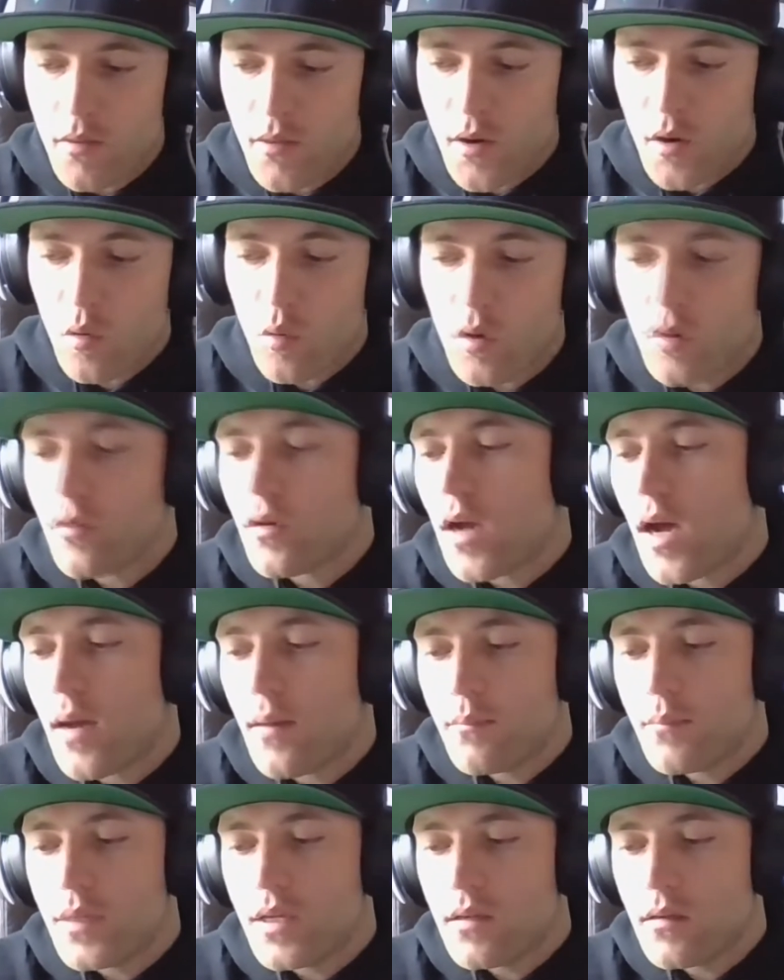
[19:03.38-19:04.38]
there will
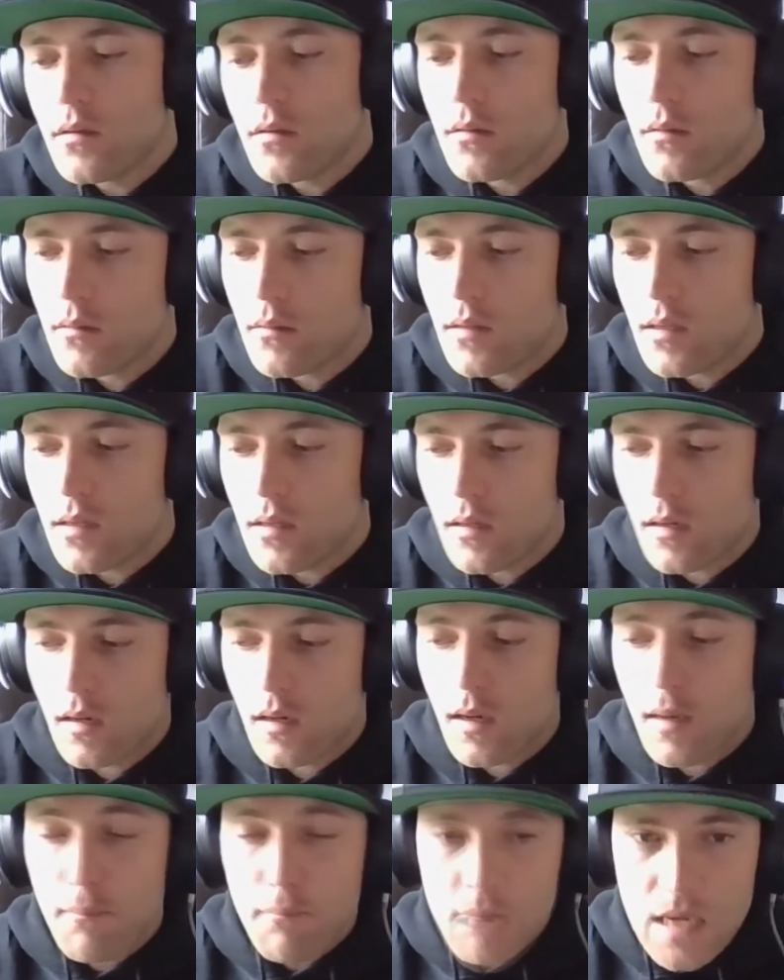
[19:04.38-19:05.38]
not be the
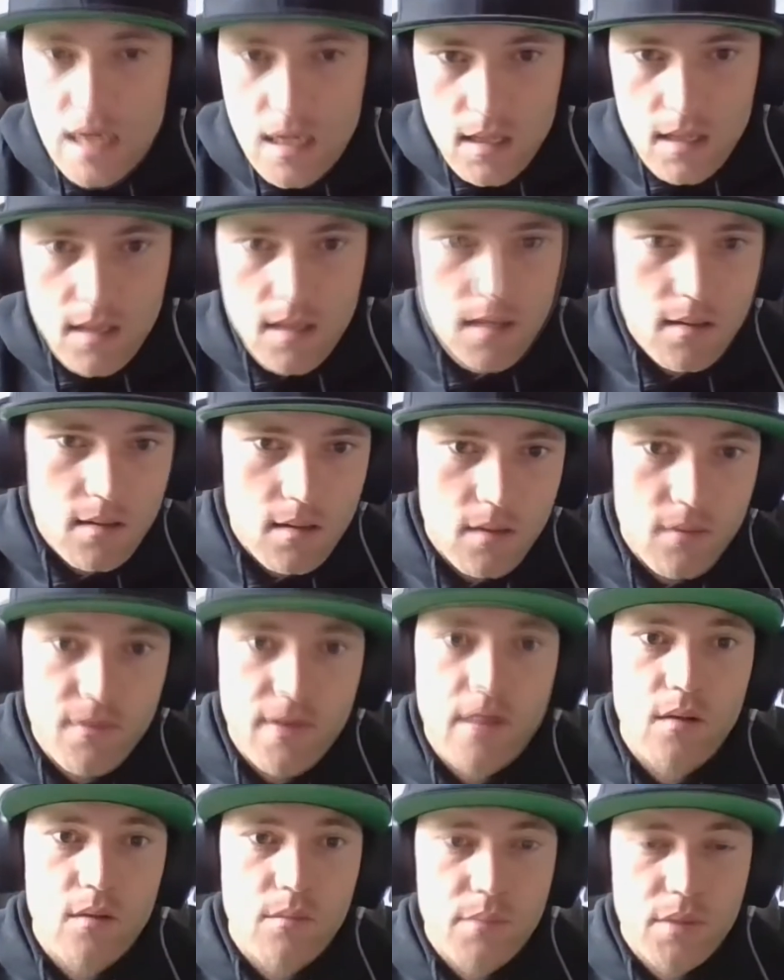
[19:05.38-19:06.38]
immediate
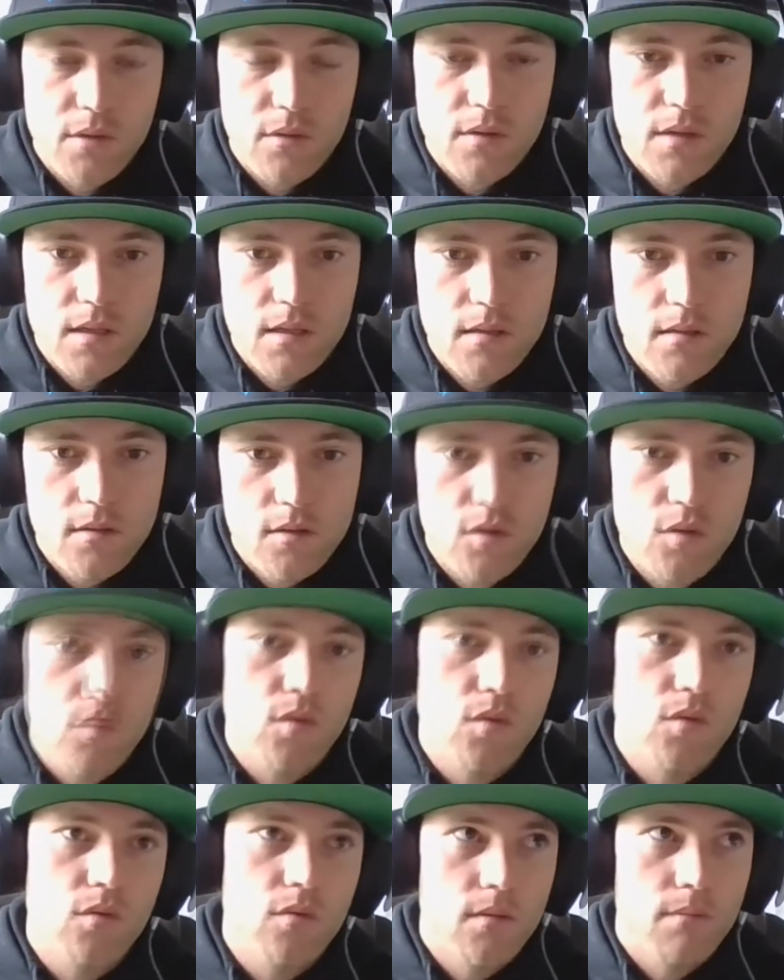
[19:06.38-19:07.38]
availability
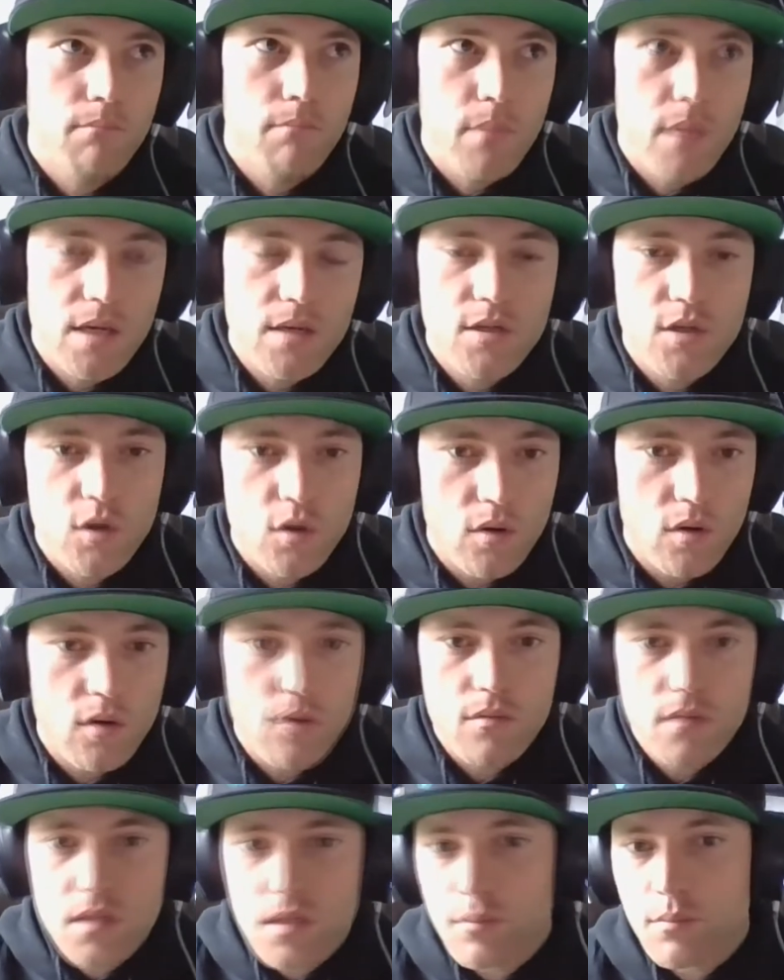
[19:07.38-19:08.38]
to mint your
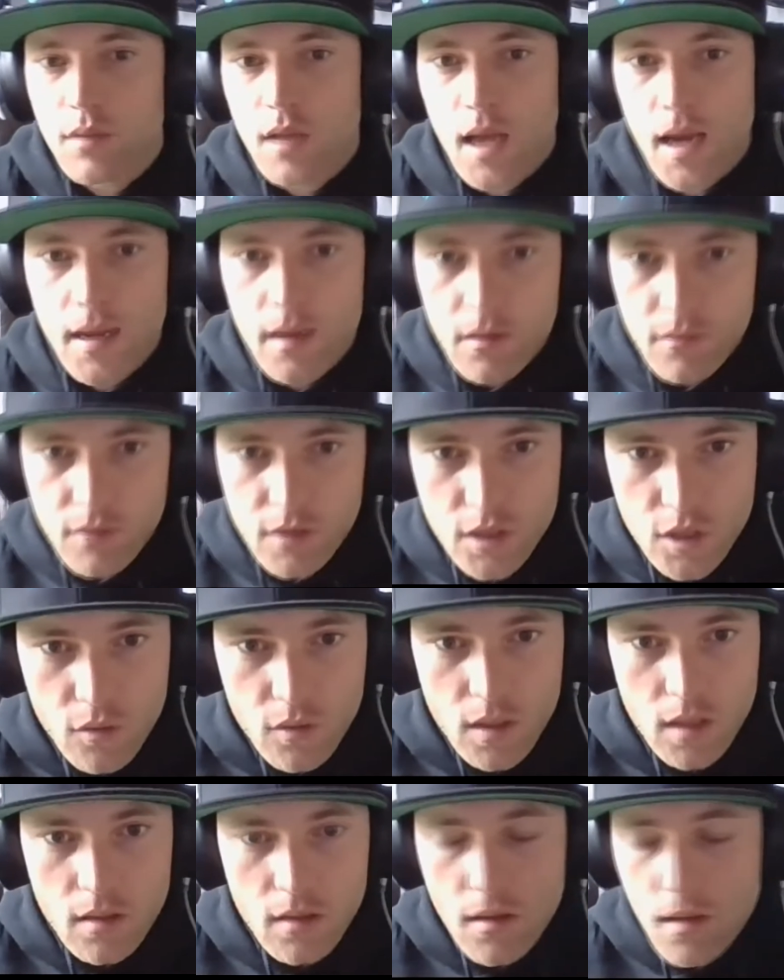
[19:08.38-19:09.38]
own supply of a
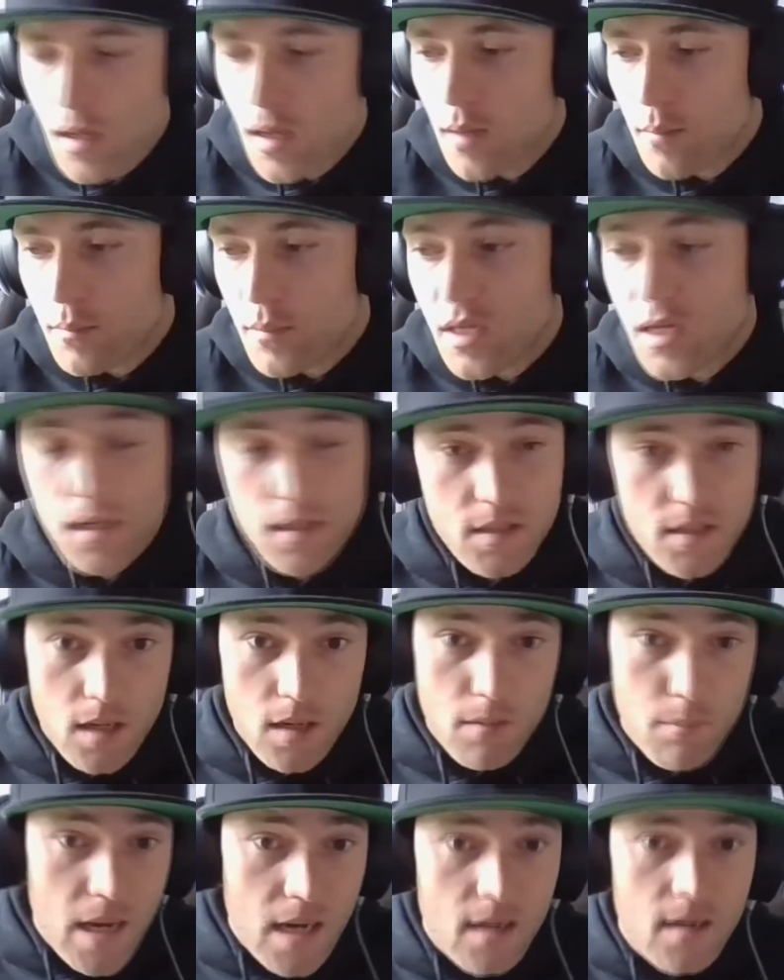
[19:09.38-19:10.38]
token, because
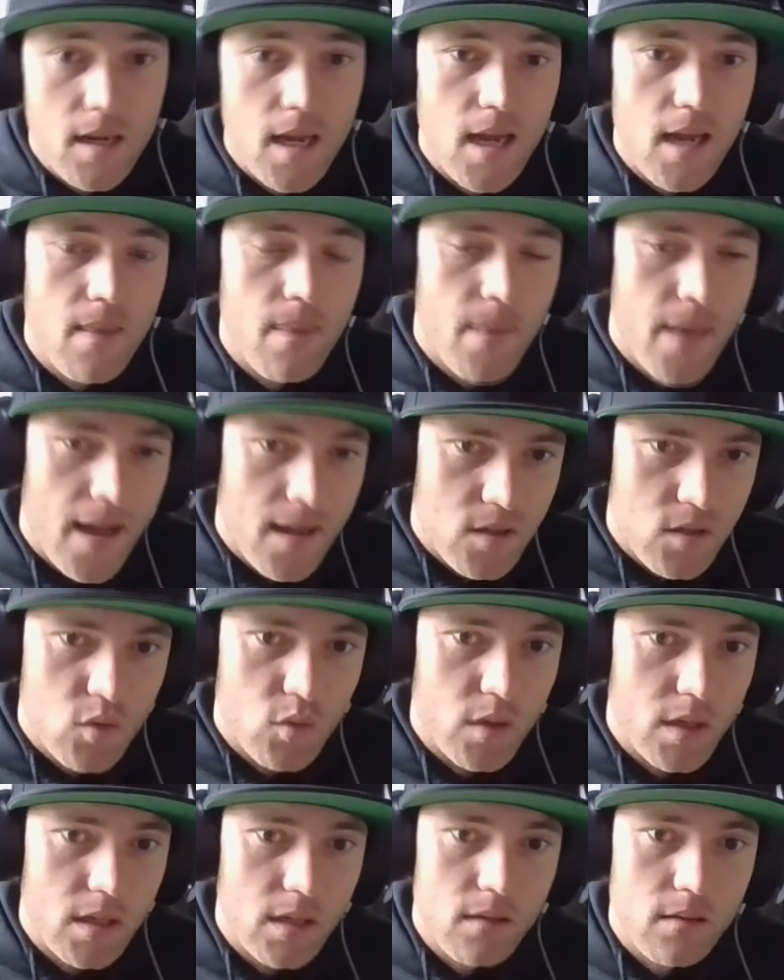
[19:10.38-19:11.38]
on mainnet,
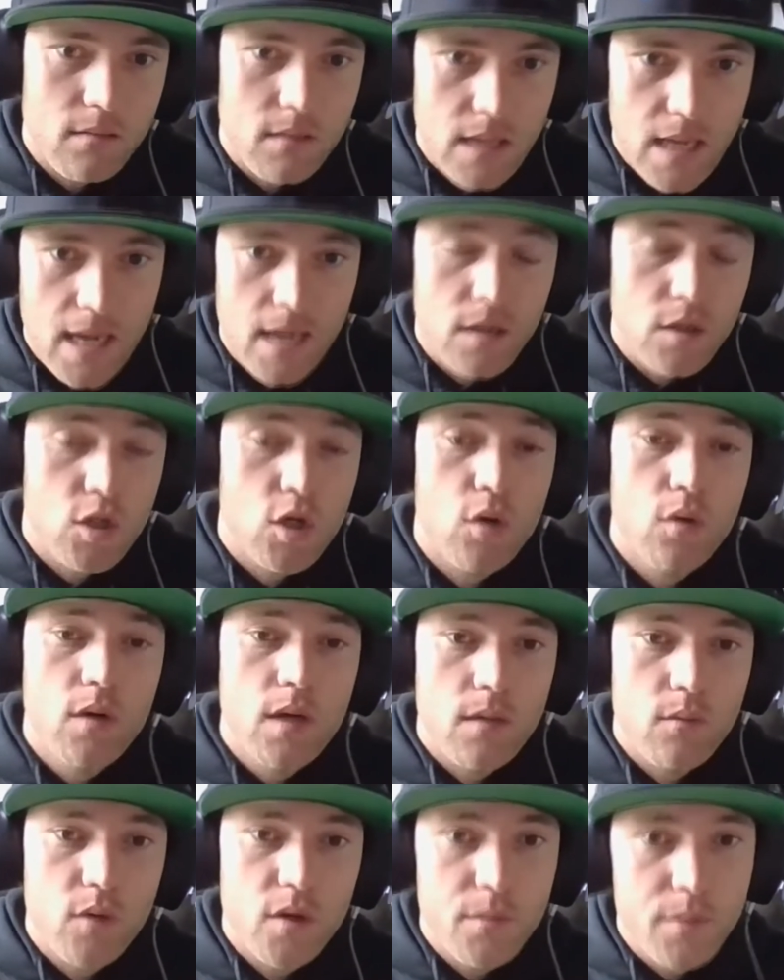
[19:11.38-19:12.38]
that's when
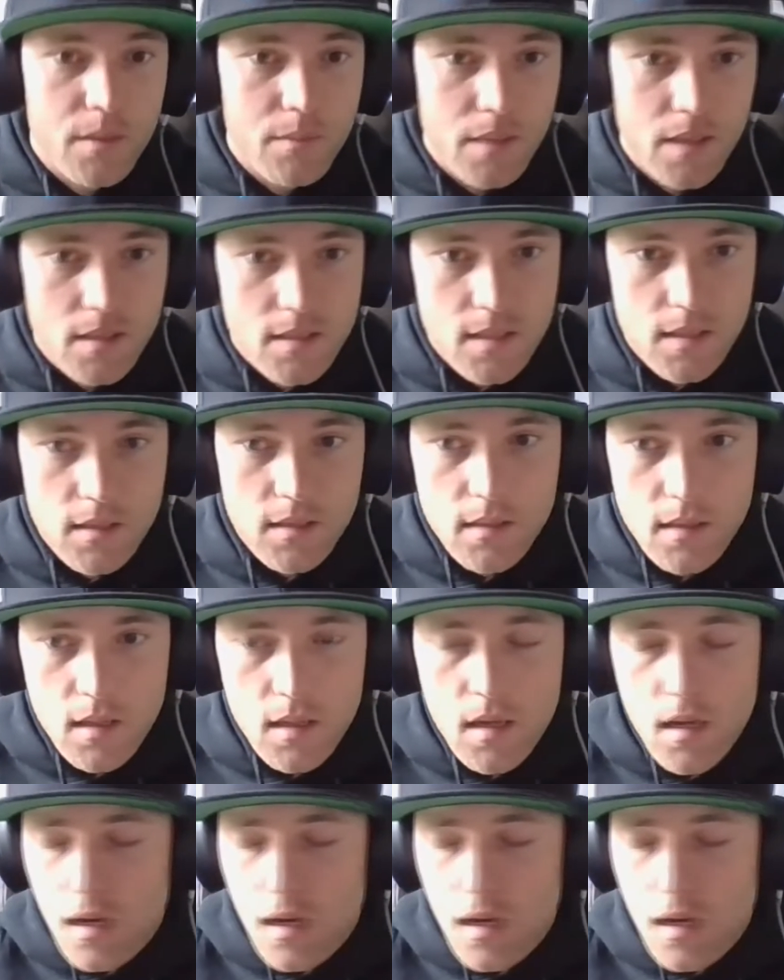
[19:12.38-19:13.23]
yanTOKEN will be minted.